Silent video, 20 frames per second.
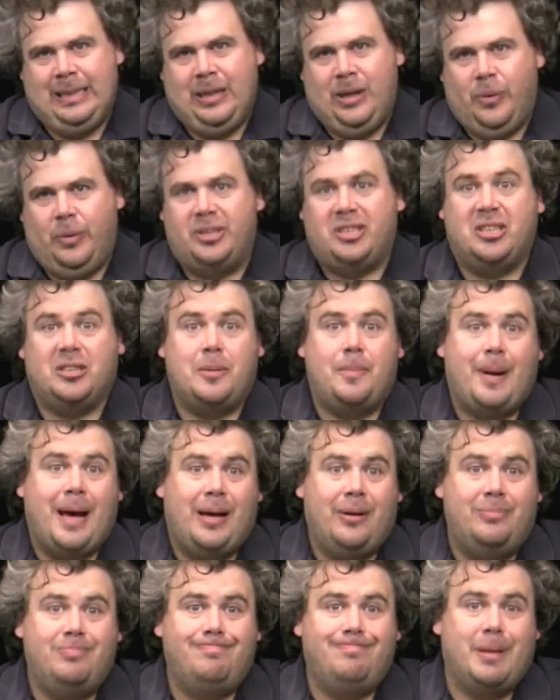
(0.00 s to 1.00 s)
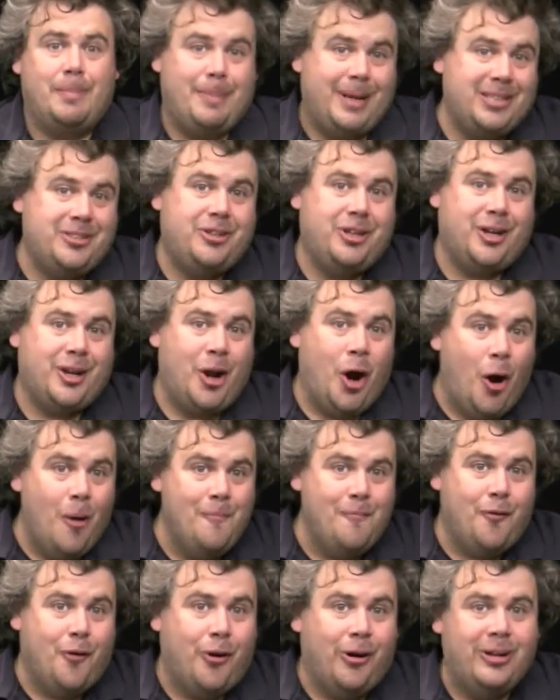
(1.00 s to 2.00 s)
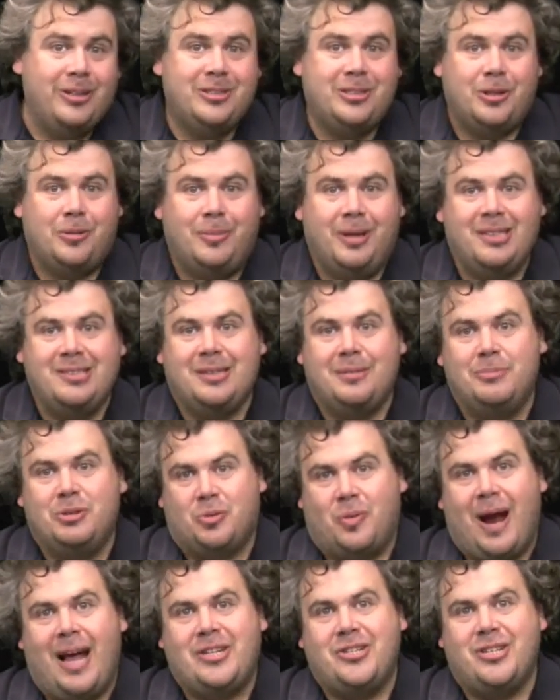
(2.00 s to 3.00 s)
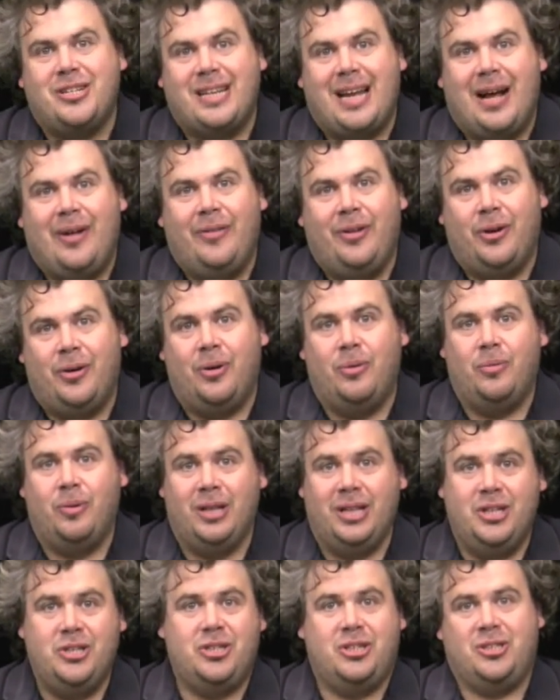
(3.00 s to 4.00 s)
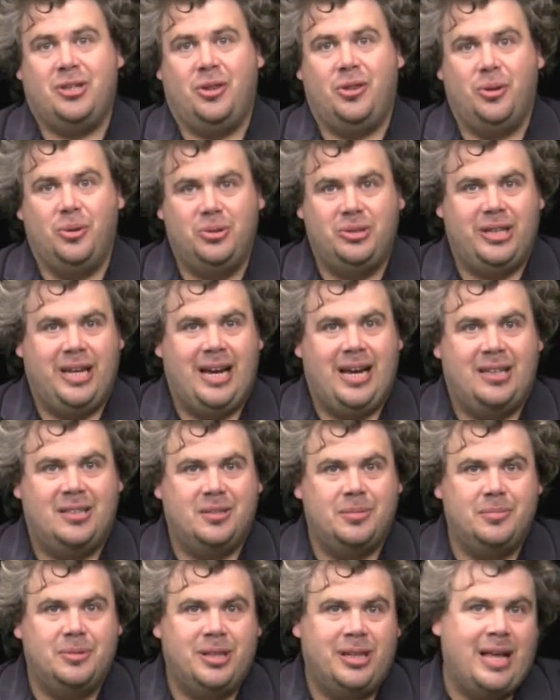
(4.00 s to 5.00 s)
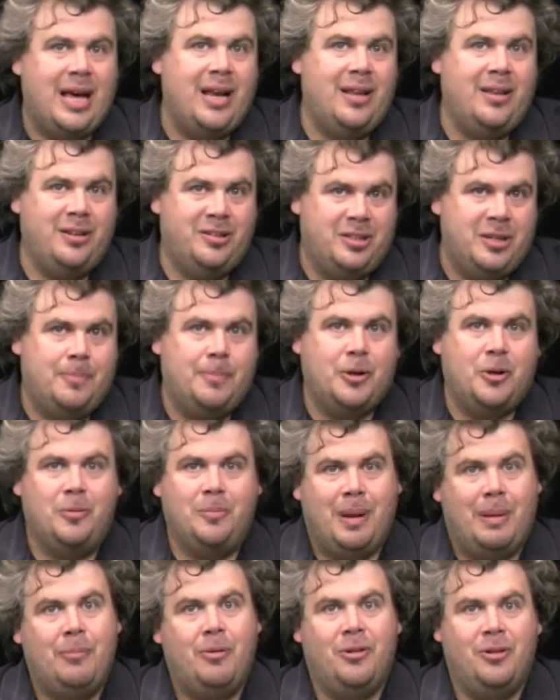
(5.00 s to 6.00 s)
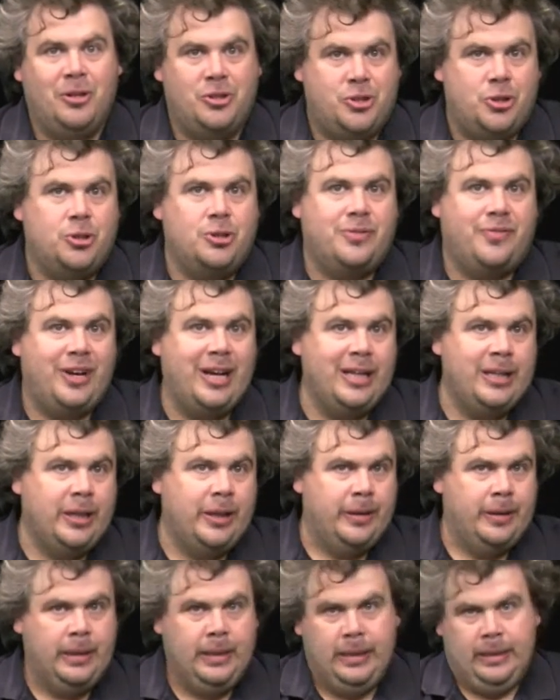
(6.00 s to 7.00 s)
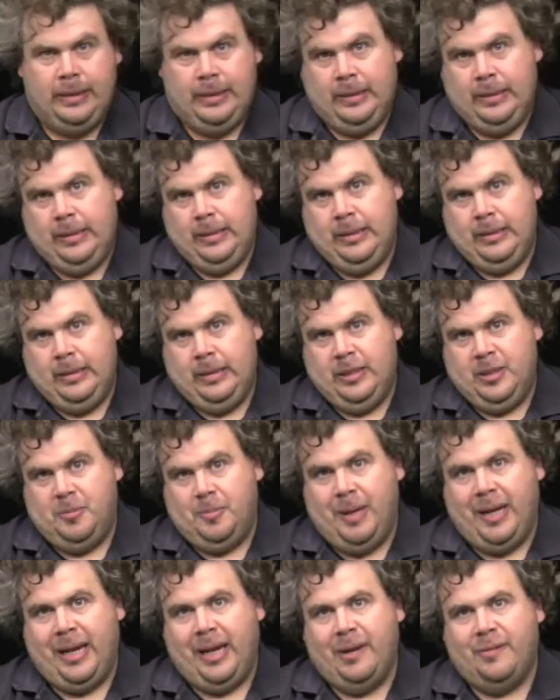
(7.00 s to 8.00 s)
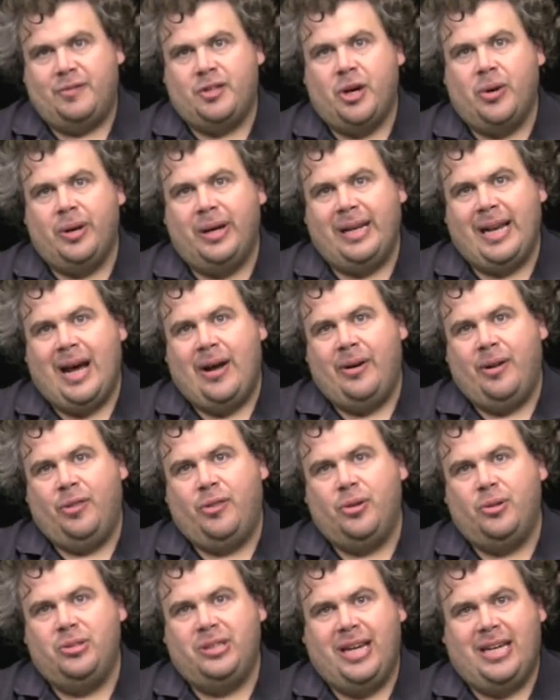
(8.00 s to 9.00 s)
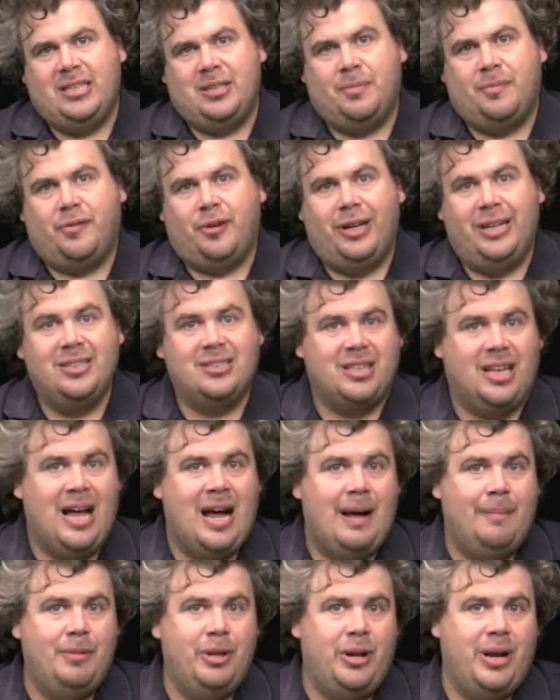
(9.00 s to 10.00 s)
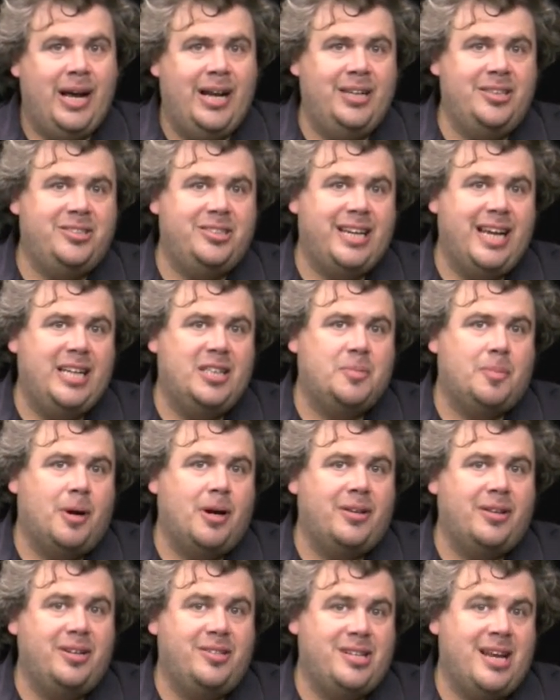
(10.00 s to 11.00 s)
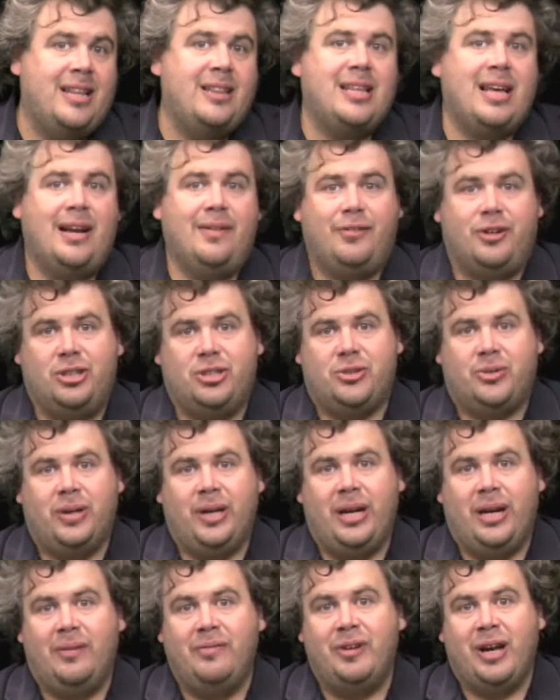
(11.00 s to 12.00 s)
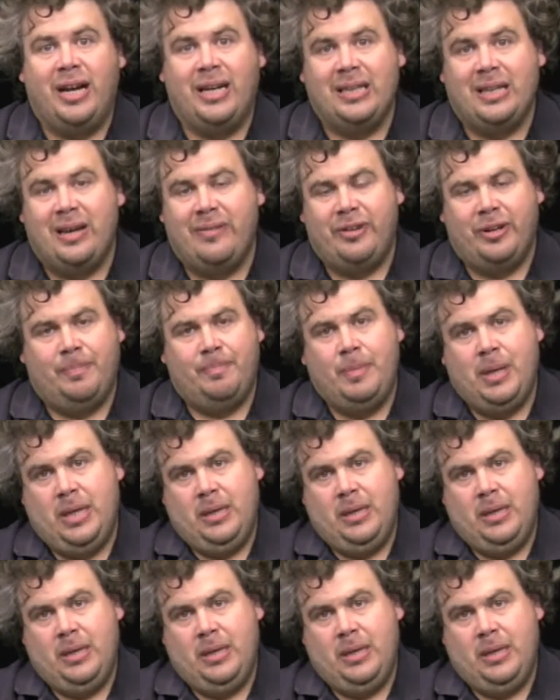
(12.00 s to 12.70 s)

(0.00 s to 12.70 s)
Which is about the best you can hope for until Muslims ratchet down their religious enthusiasm to that of the typical member of the Church of England. Speaking of toning down enthusiasm for Islam, the United States marked the 10th anniversary of 9/11.